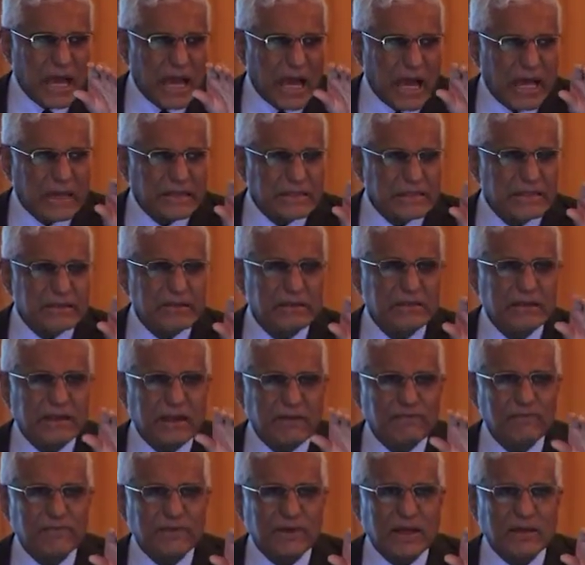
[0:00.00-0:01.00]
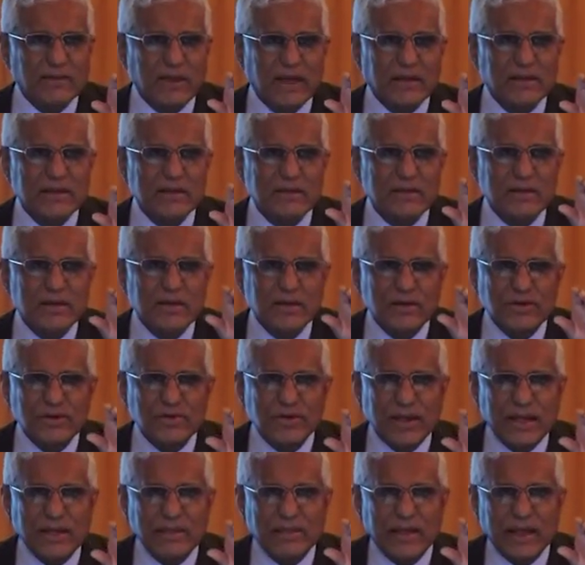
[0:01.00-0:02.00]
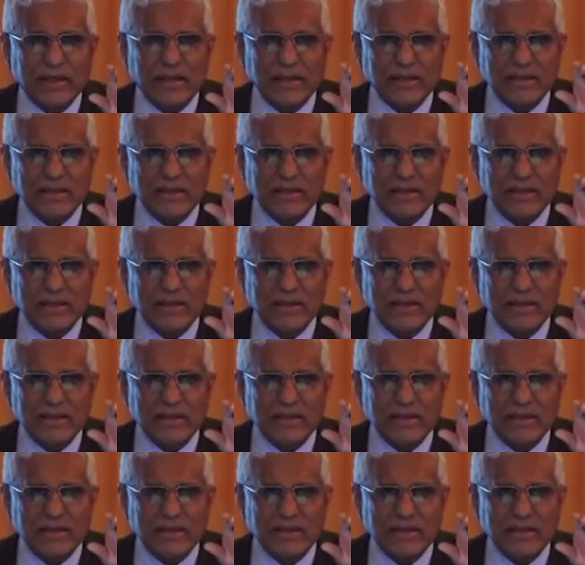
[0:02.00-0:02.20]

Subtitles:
under the FTA, that is trade that